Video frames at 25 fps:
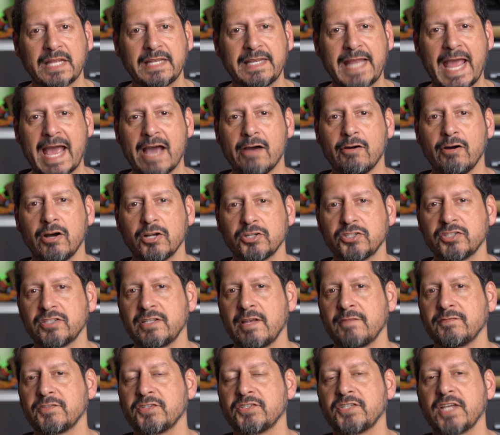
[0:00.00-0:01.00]
Now, I just
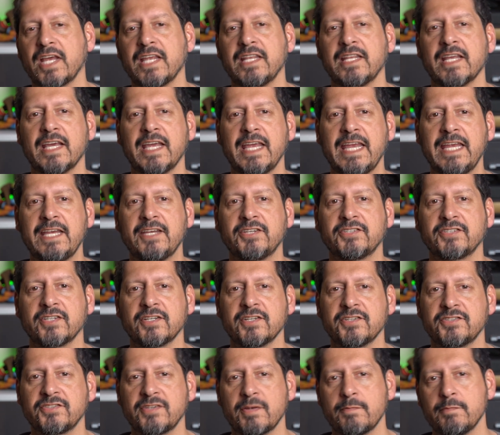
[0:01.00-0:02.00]
have to say that E K S
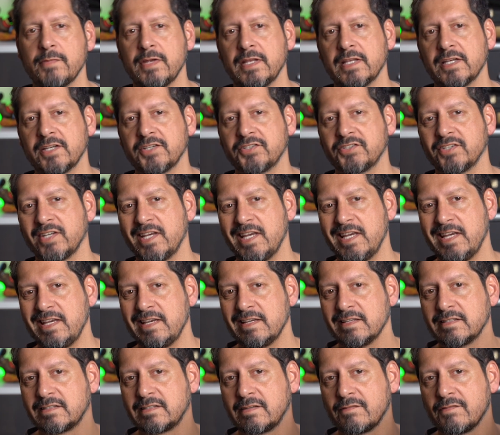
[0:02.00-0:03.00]
A sent me this
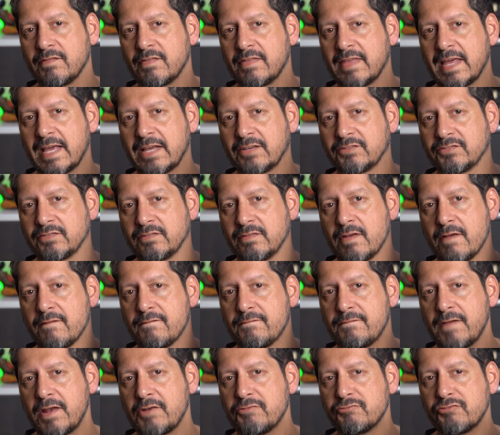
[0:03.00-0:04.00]
E seven thousand
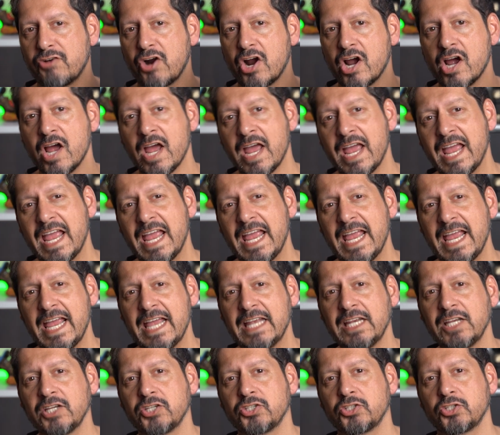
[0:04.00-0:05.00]
Fenrir
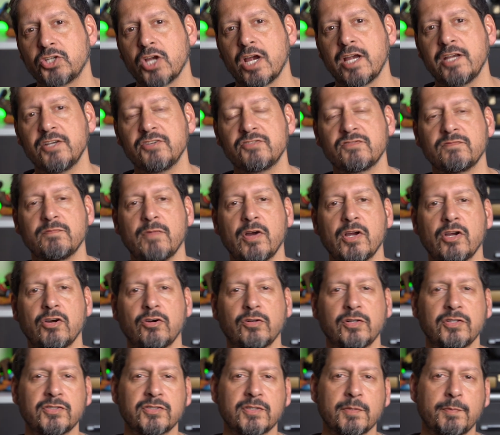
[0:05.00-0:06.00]
in exchange for my
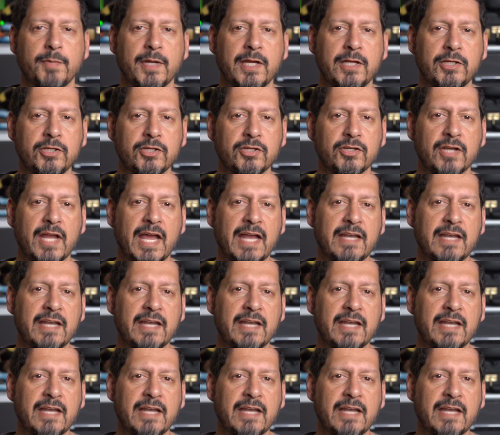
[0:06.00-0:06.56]
honest opinion.